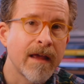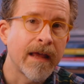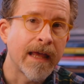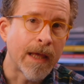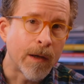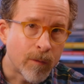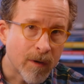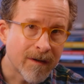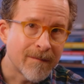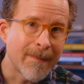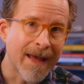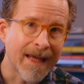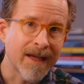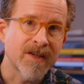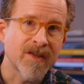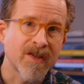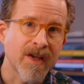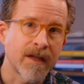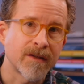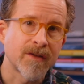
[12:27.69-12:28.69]
it would make
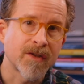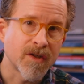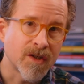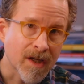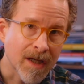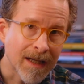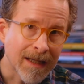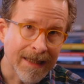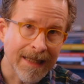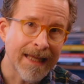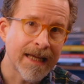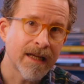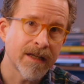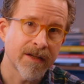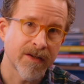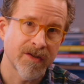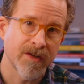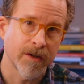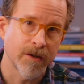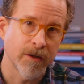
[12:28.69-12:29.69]
sense to cling
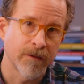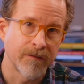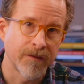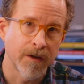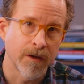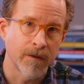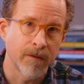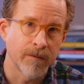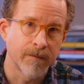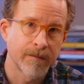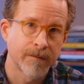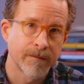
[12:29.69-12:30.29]
to such a view.